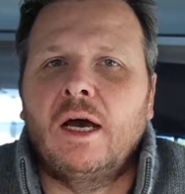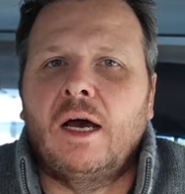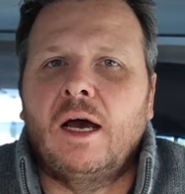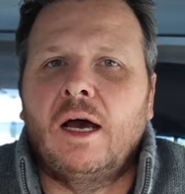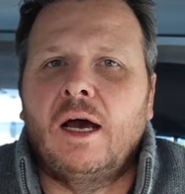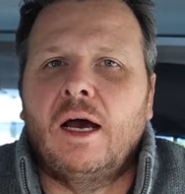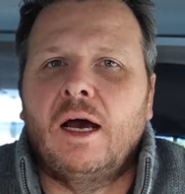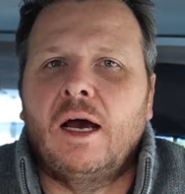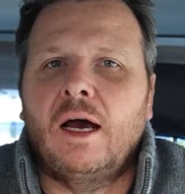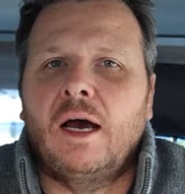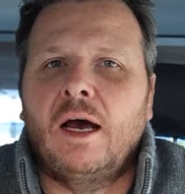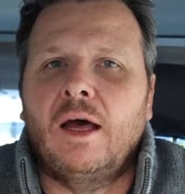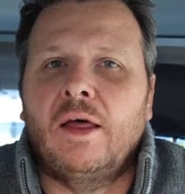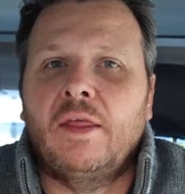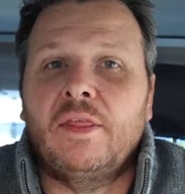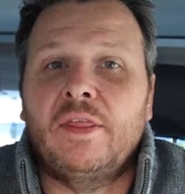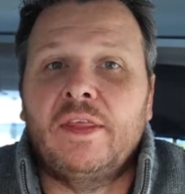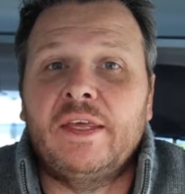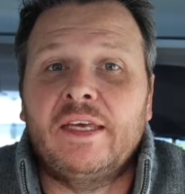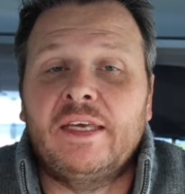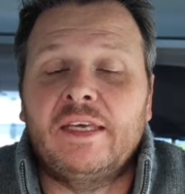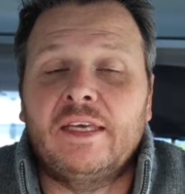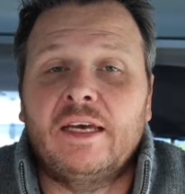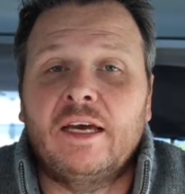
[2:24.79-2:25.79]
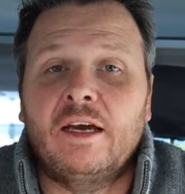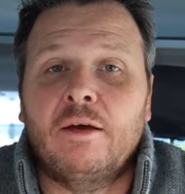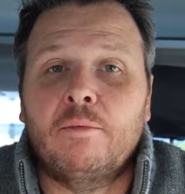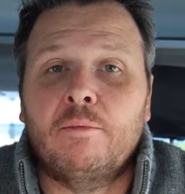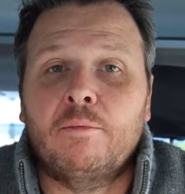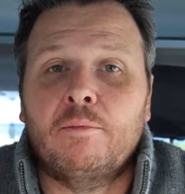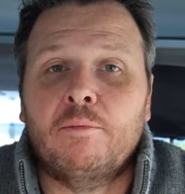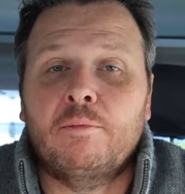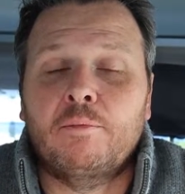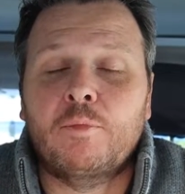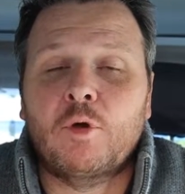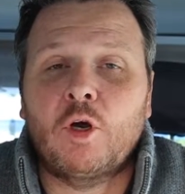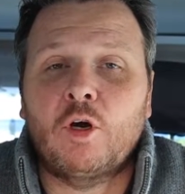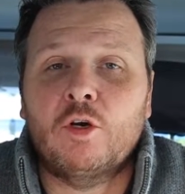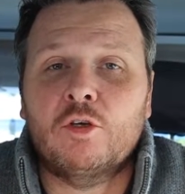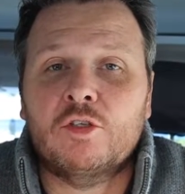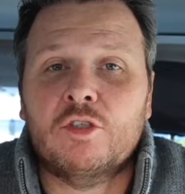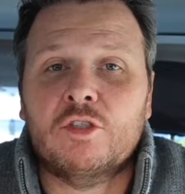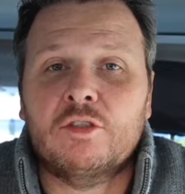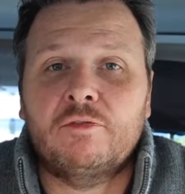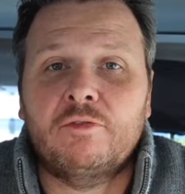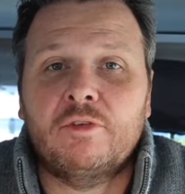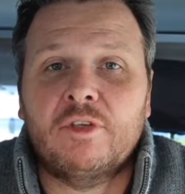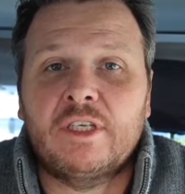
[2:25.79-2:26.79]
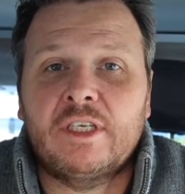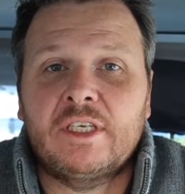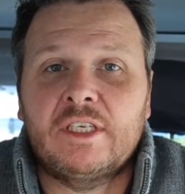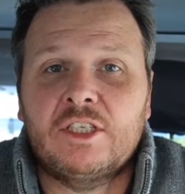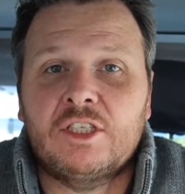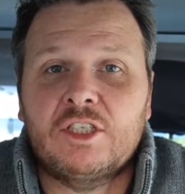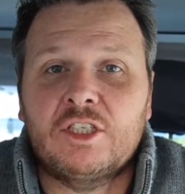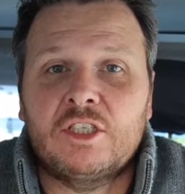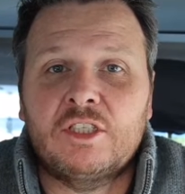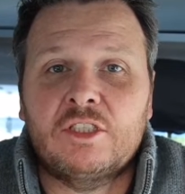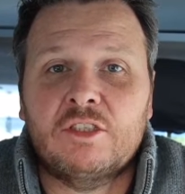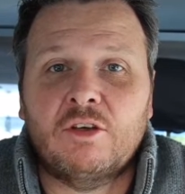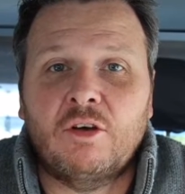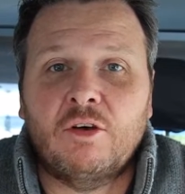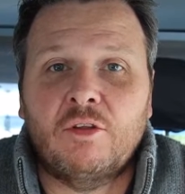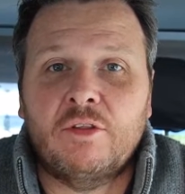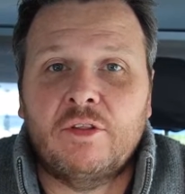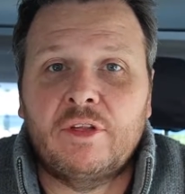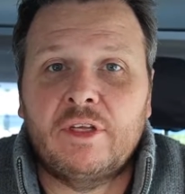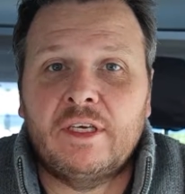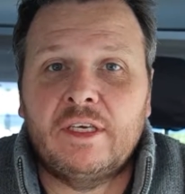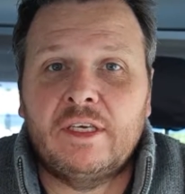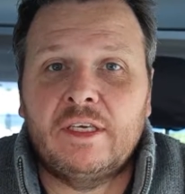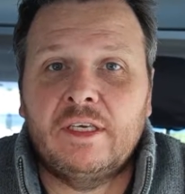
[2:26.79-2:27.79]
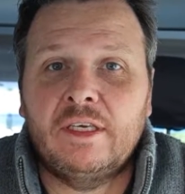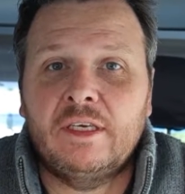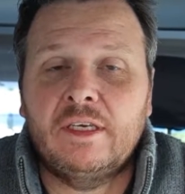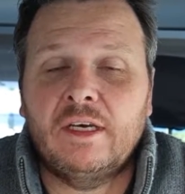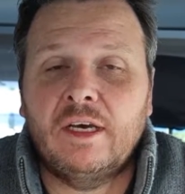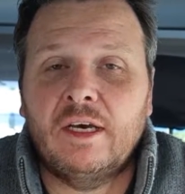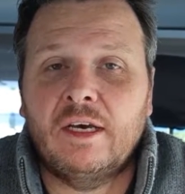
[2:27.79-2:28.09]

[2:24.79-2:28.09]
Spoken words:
The cost for the hinges on the